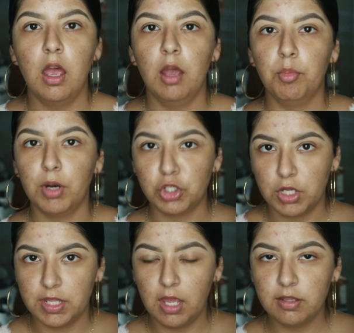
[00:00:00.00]
a brush
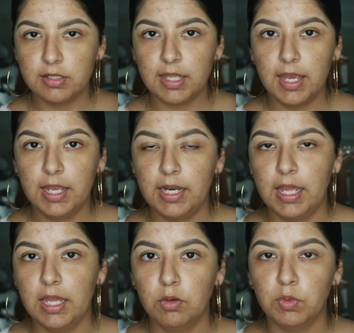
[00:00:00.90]
on the other side,
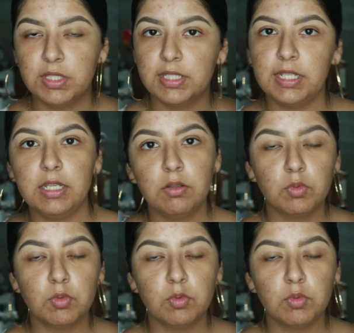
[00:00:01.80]
and we'll see